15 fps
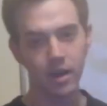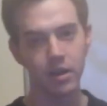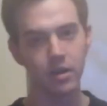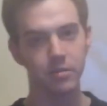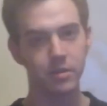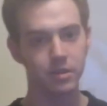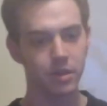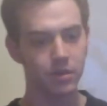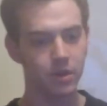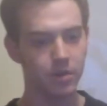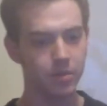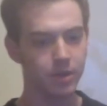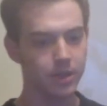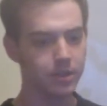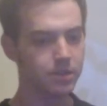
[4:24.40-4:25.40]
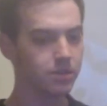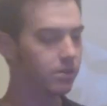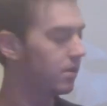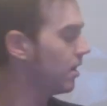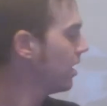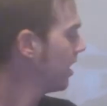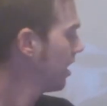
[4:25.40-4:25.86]
out how much I weigh pretty
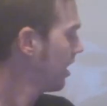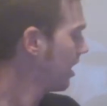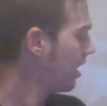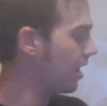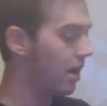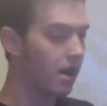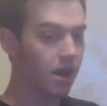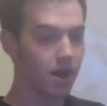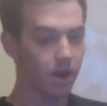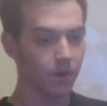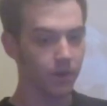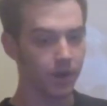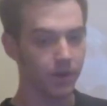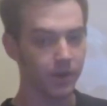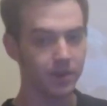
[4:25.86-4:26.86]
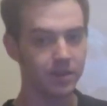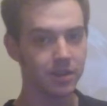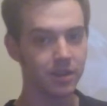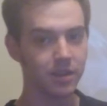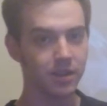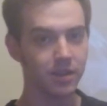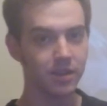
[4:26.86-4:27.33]
soon. When I went
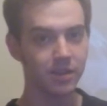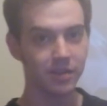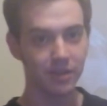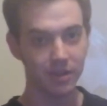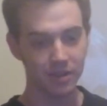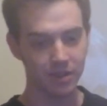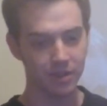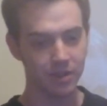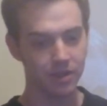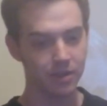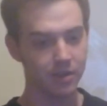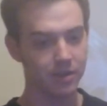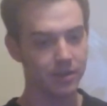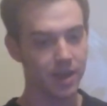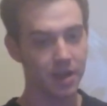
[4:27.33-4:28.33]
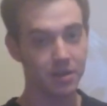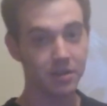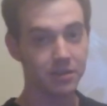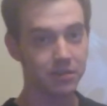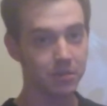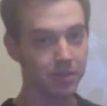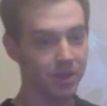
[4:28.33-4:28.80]
to the
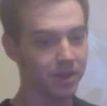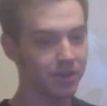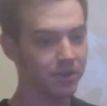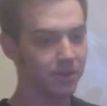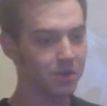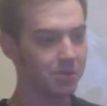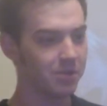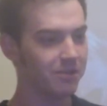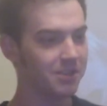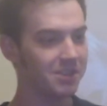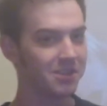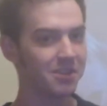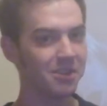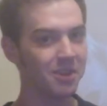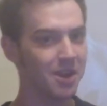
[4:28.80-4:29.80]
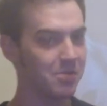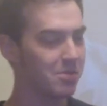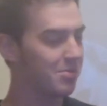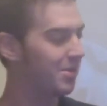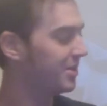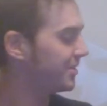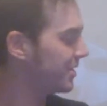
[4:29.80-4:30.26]
doctors for my normal physical a
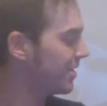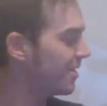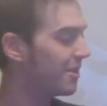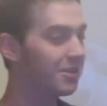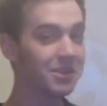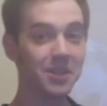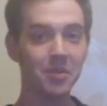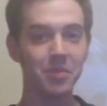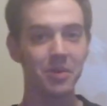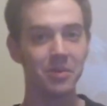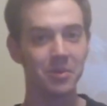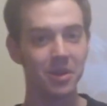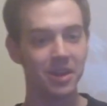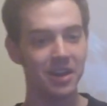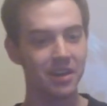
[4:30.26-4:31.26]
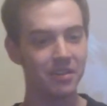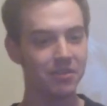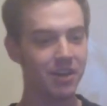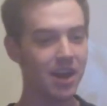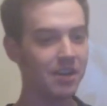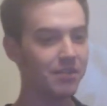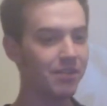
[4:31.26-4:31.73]
couple of months ago, I was up at
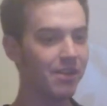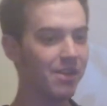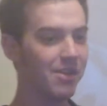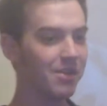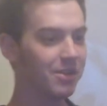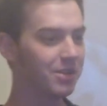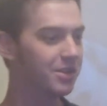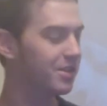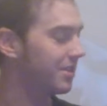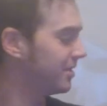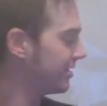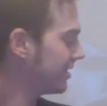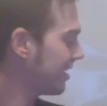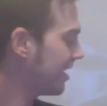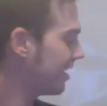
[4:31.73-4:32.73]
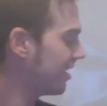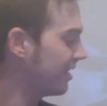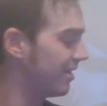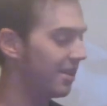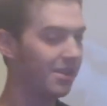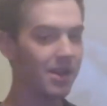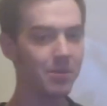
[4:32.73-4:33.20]
185, which is
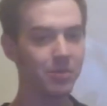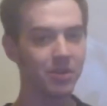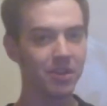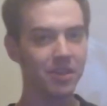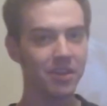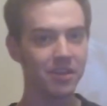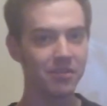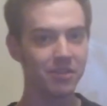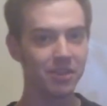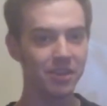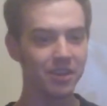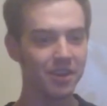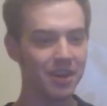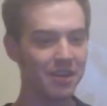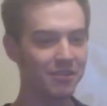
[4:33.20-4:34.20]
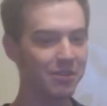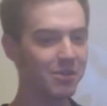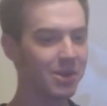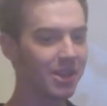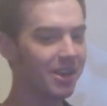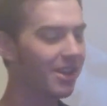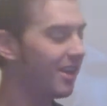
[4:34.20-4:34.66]
a lot more than I've really ever
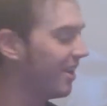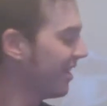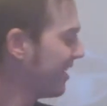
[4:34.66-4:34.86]
weighed.